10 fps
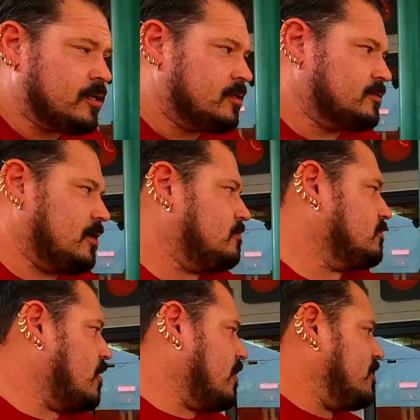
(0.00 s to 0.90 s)
So,
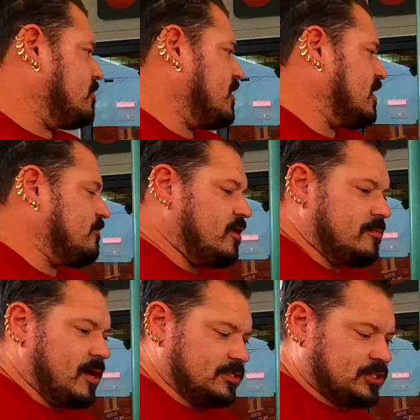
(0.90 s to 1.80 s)
all right. Well, thank you
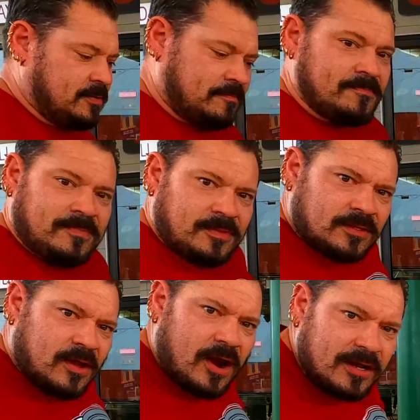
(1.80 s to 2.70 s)
very much. No problem.
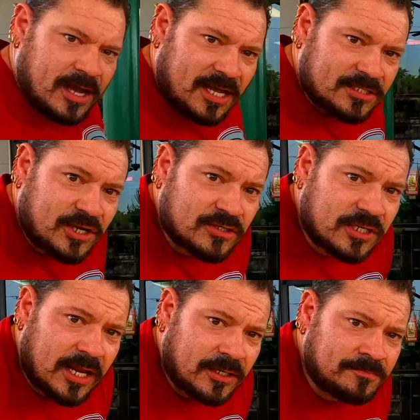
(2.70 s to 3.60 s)
All right, guys. Talk
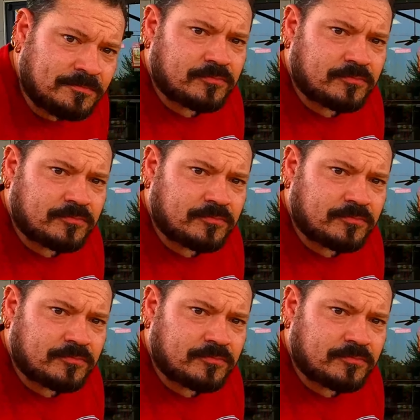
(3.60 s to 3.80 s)
to you later.